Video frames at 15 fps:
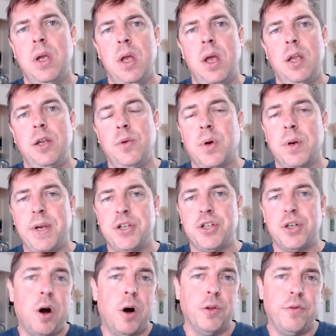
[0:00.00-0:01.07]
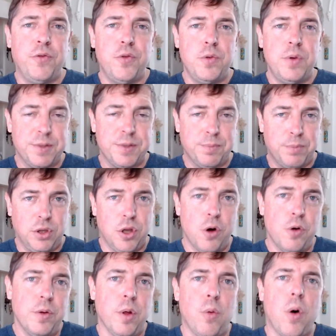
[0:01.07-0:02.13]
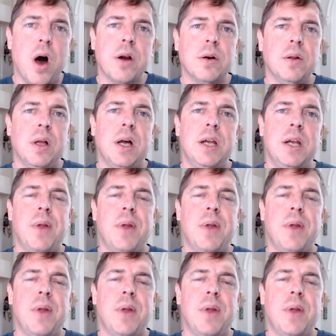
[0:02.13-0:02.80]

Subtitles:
You want to make sure all the food is below the water line.